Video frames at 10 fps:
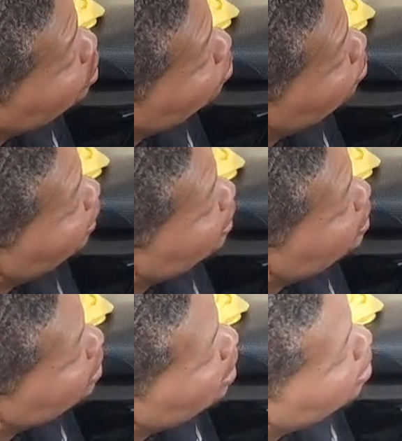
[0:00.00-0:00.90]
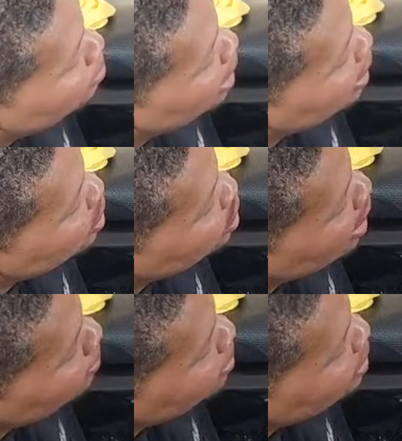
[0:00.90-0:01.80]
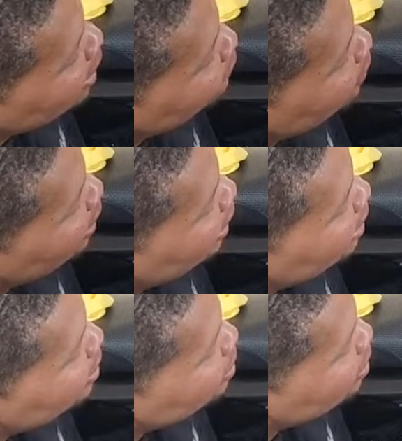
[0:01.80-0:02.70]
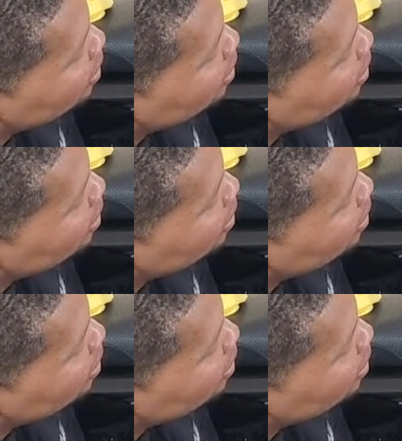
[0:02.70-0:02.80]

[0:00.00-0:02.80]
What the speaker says: Plus Body Shop Safe Glaze.